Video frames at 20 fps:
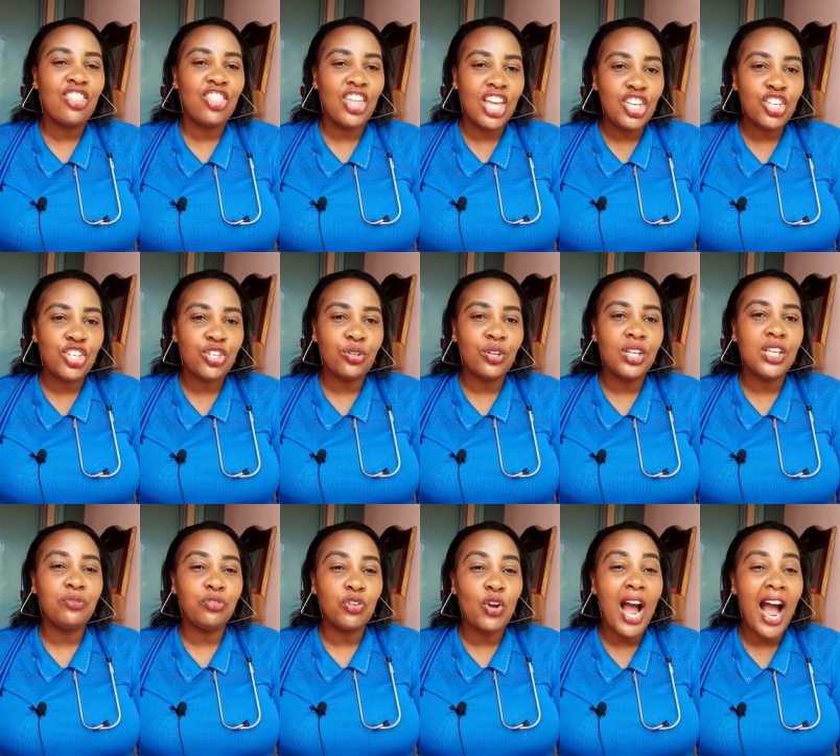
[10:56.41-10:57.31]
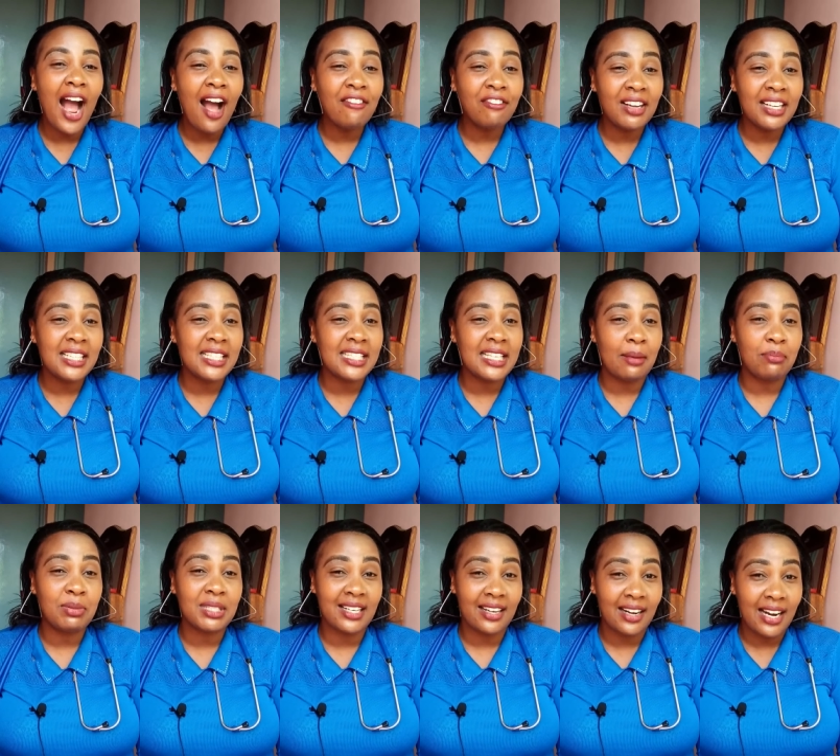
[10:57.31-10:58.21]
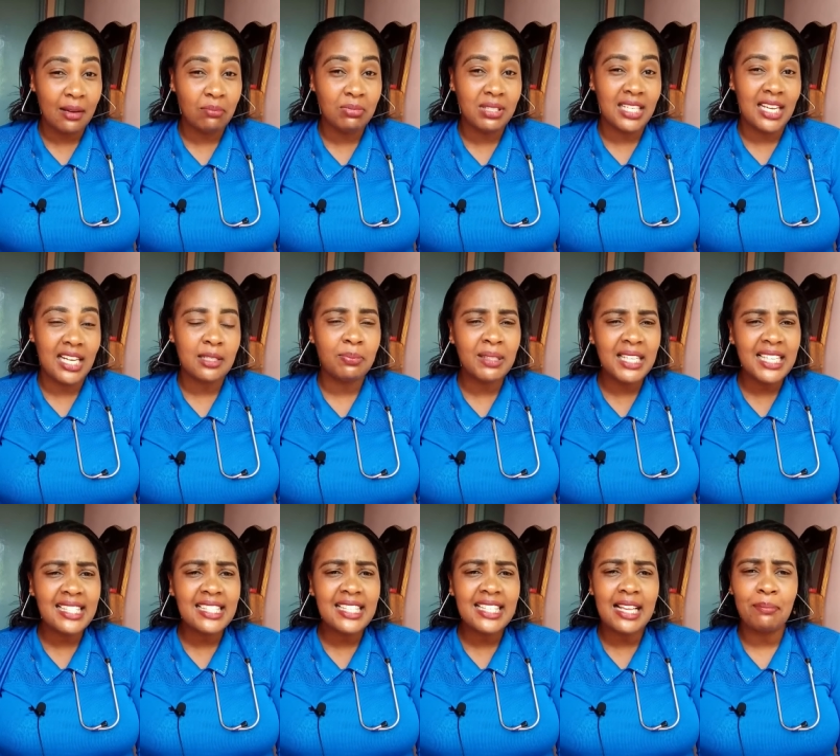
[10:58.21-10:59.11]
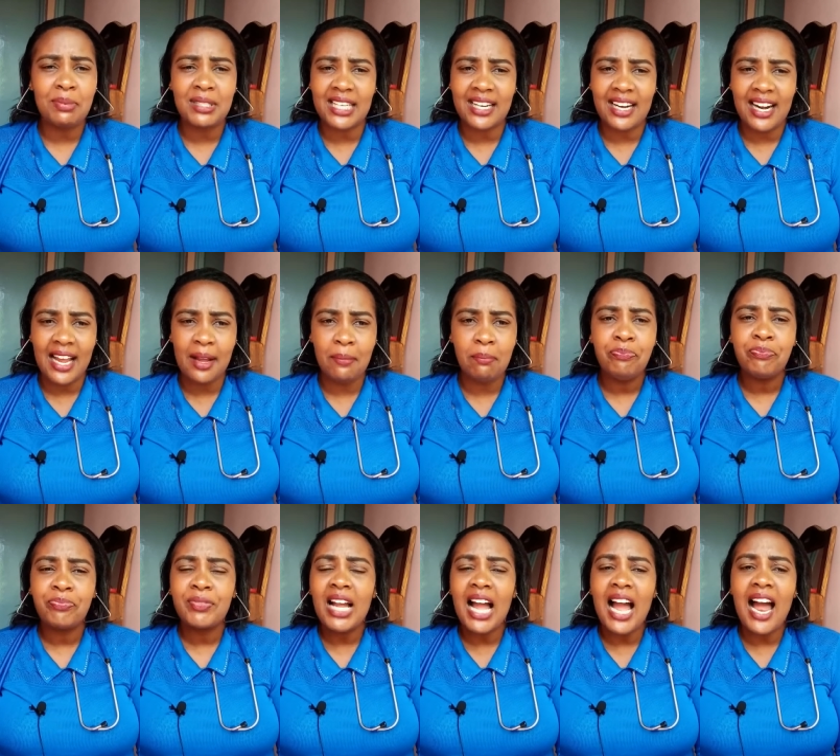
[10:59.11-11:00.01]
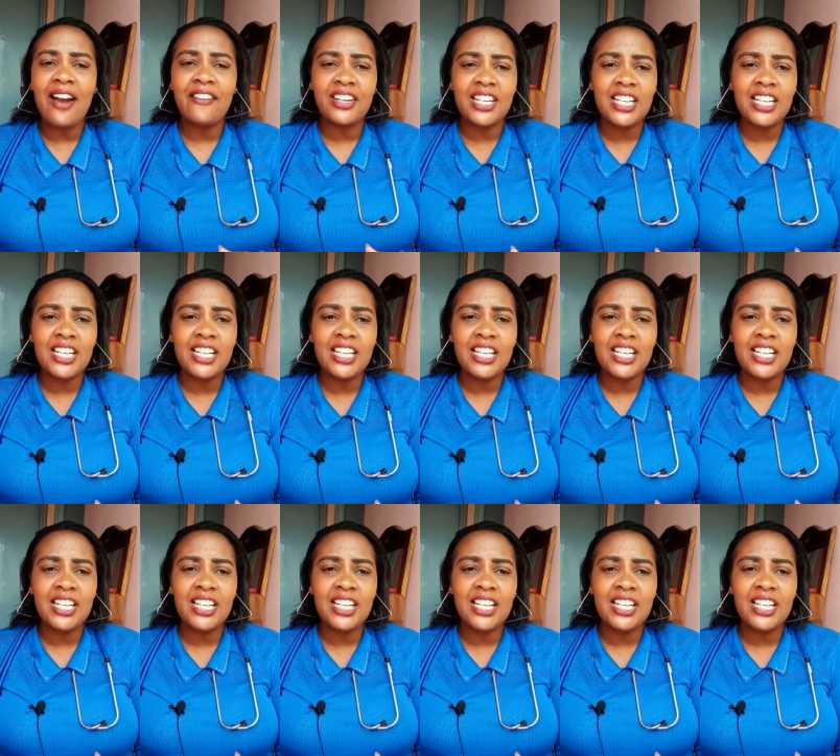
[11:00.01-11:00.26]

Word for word: thank you if you haven't subscribed yet please subscribe uh,